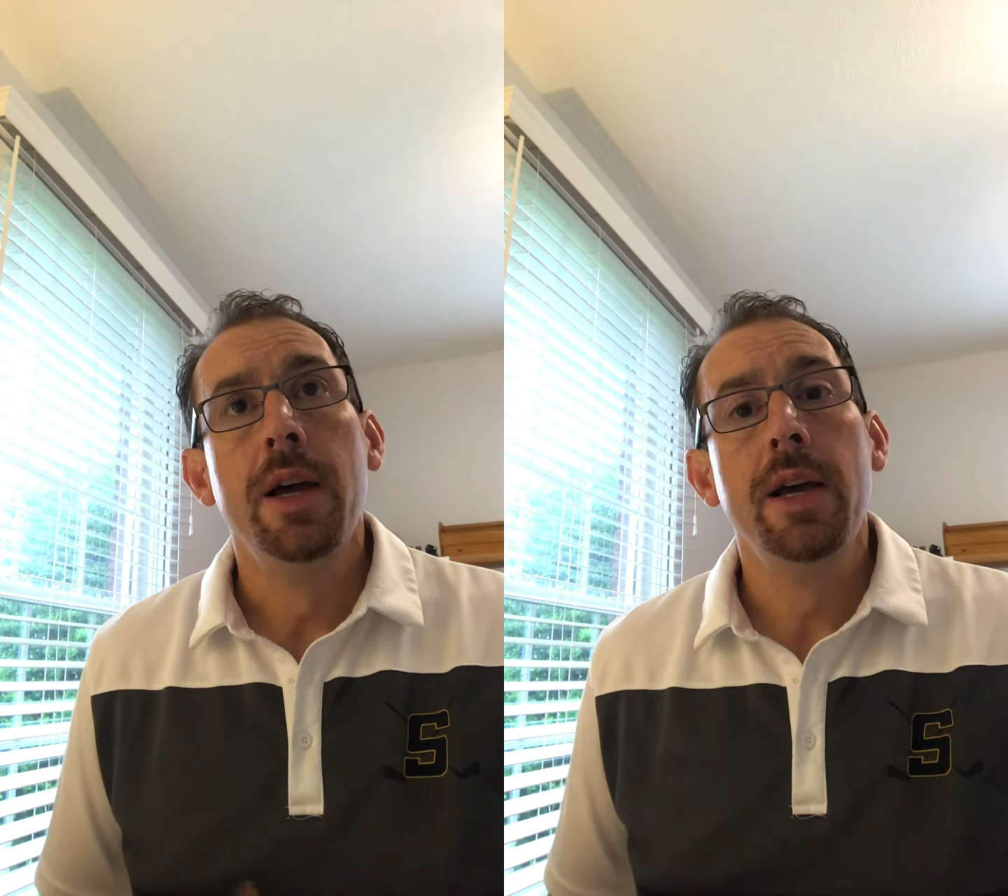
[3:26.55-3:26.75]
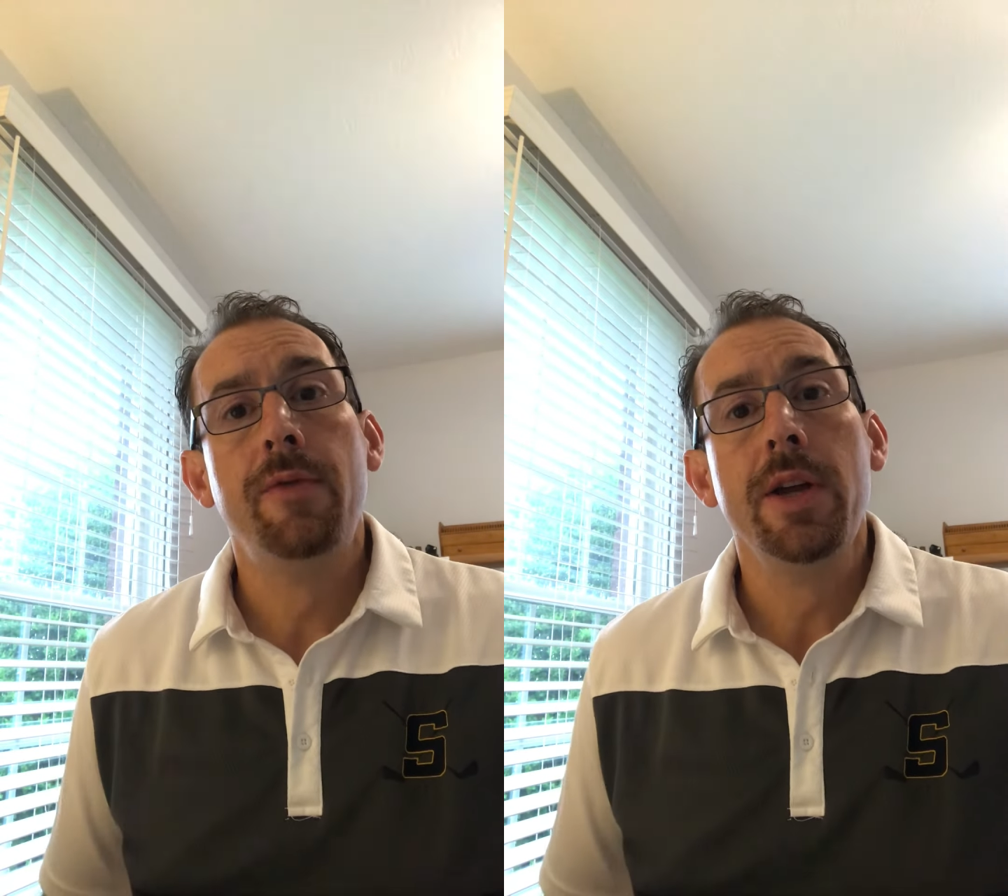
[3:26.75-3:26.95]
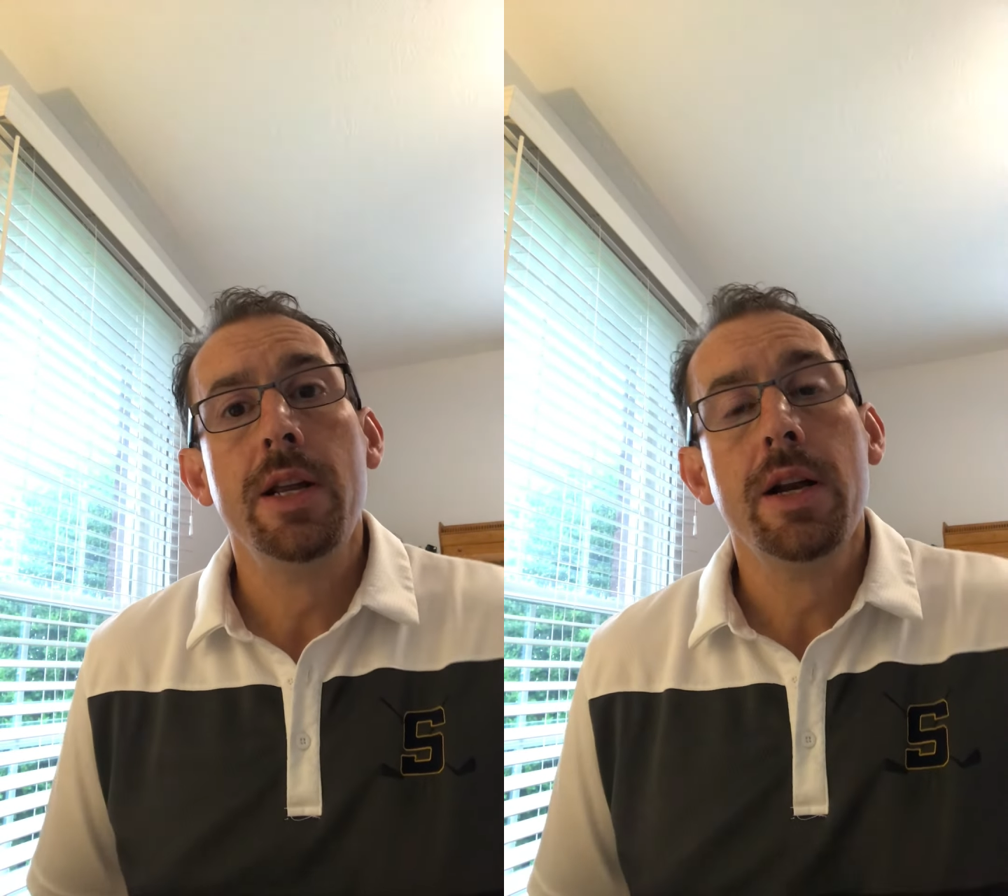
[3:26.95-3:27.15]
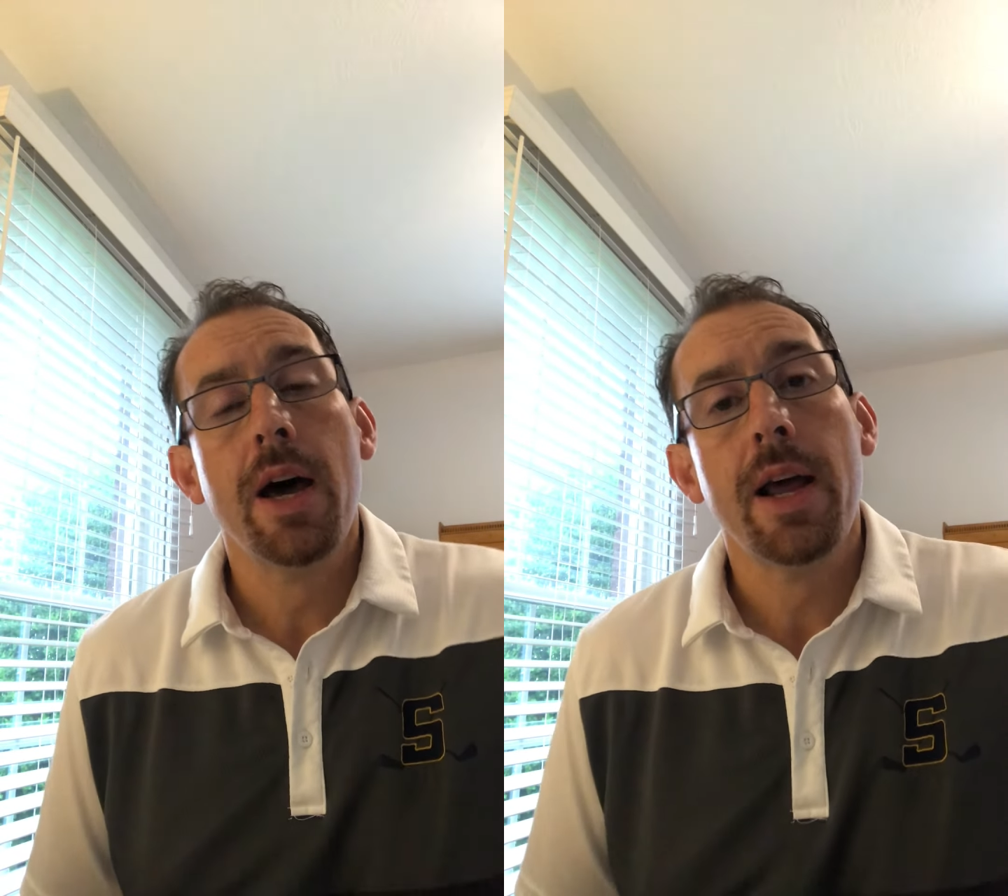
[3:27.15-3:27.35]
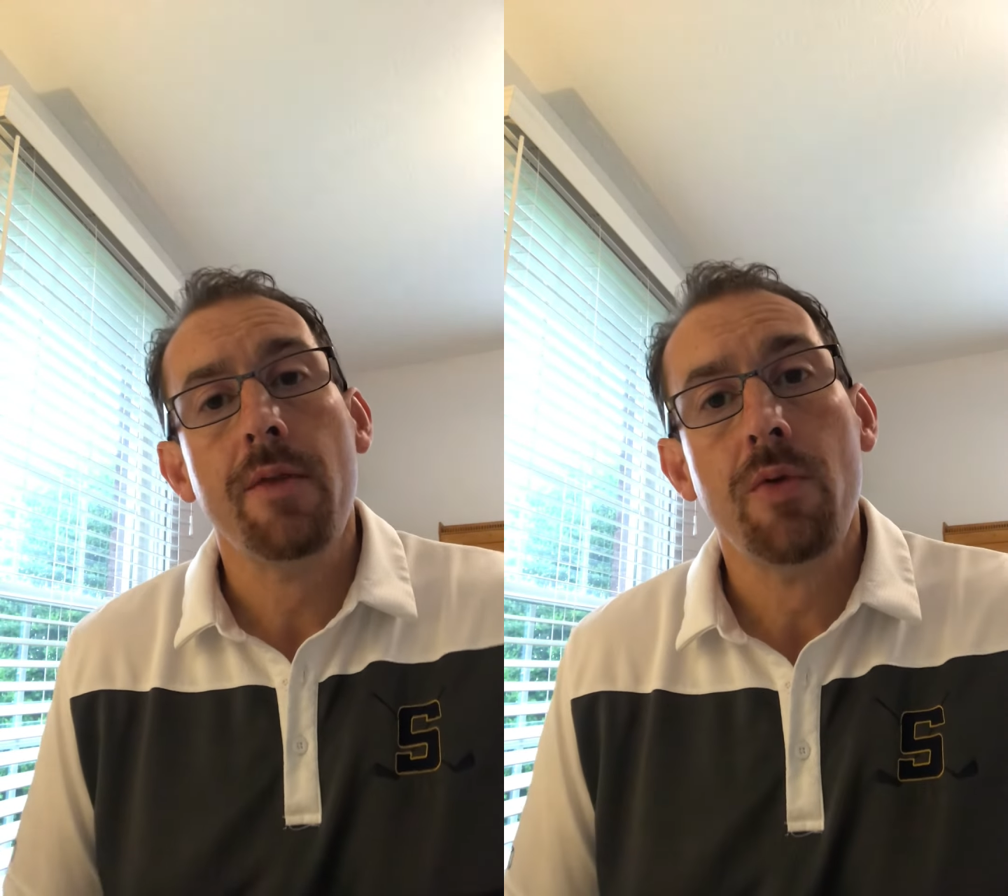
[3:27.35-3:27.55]
if he did
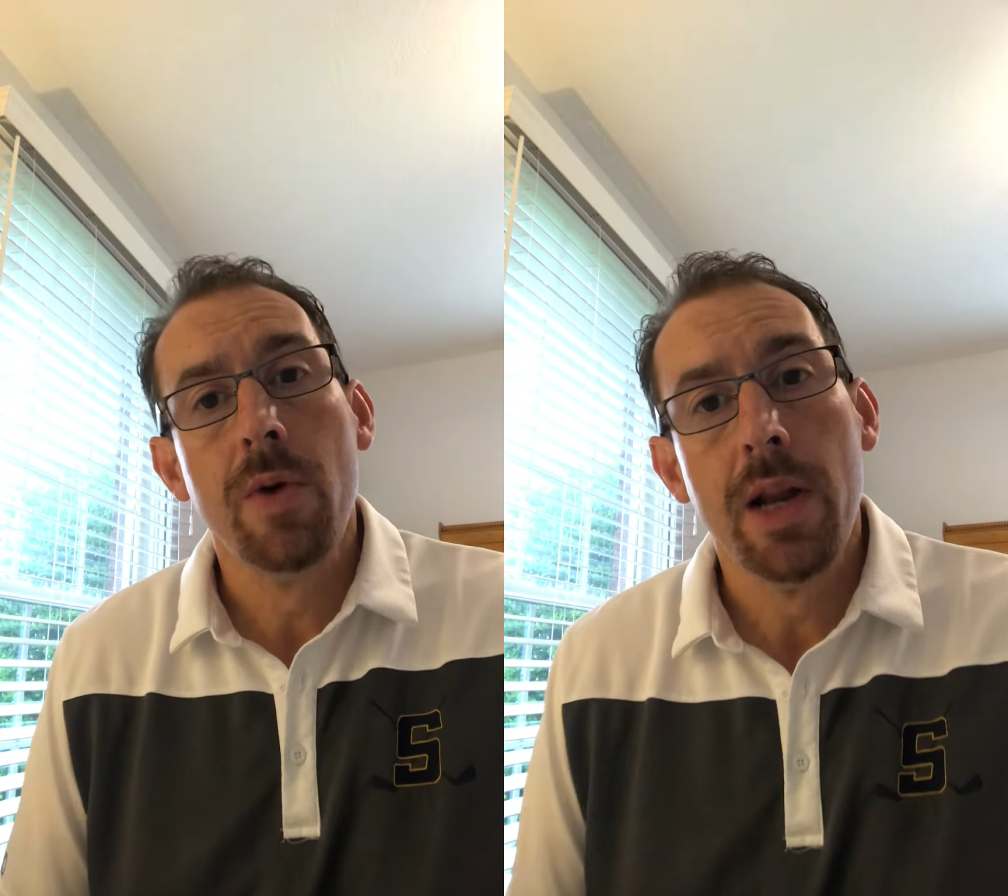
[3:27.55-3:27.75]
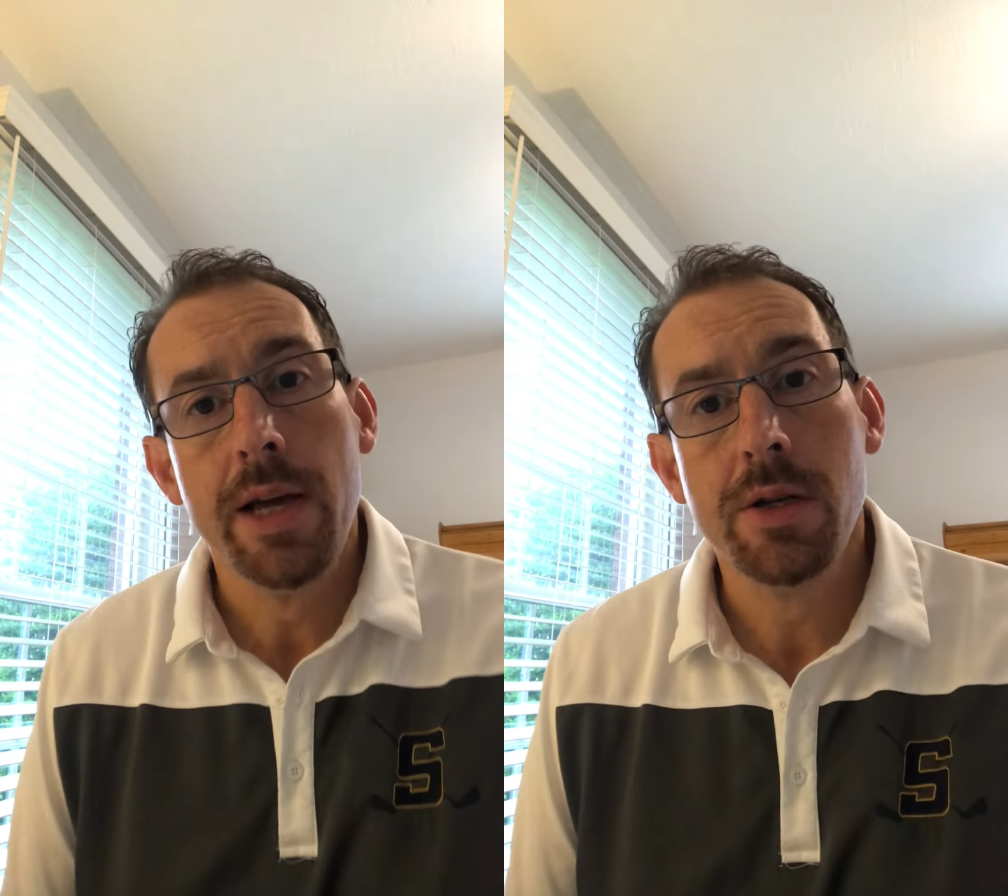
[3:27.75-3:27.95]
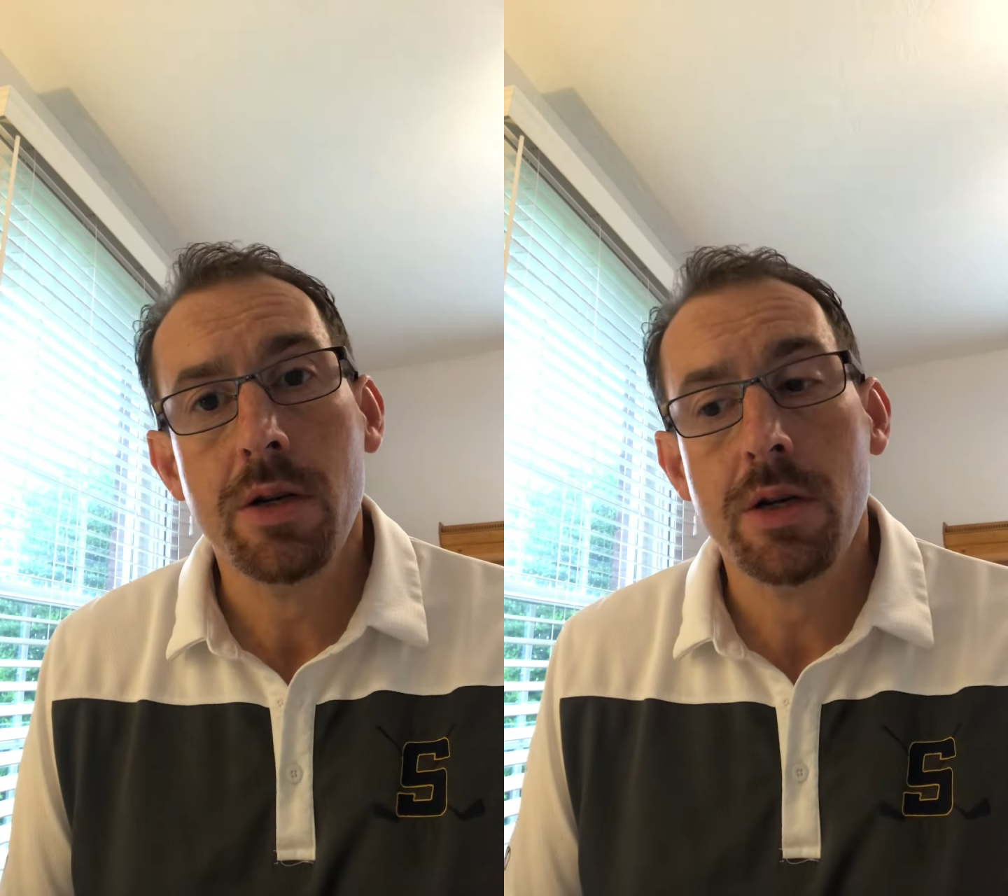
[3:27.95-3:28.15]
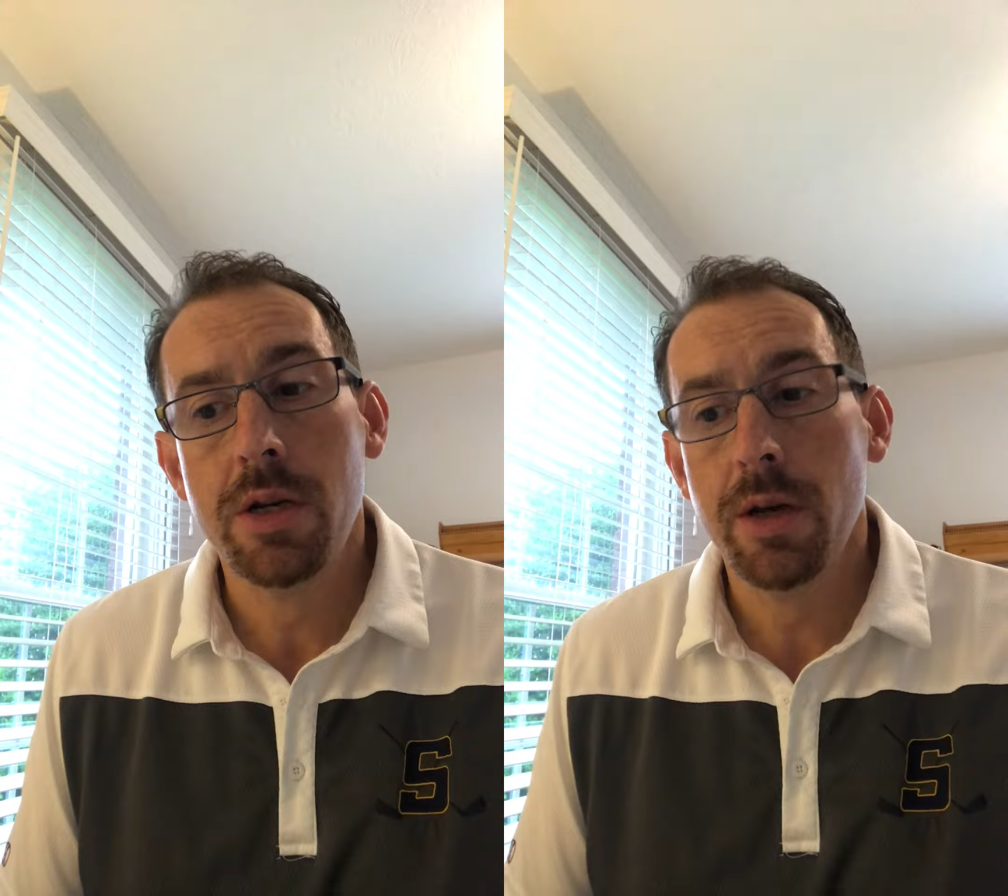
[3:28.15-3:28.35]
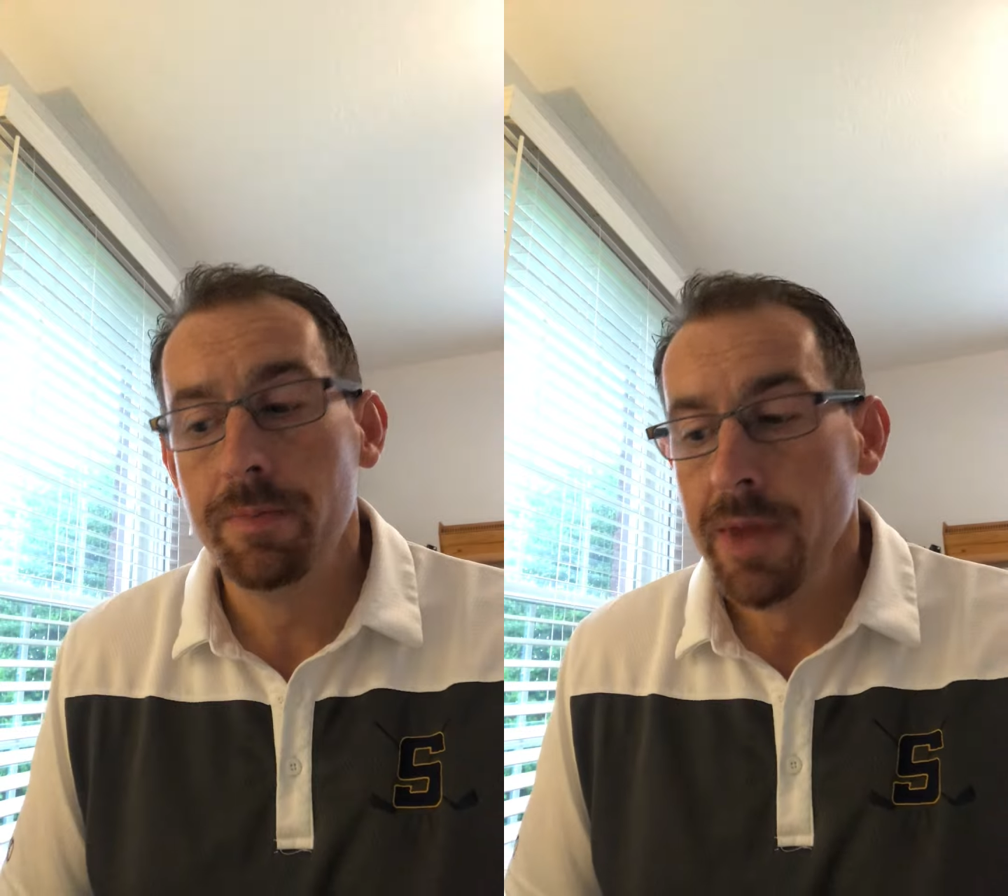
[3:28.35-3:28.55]
not have a relationship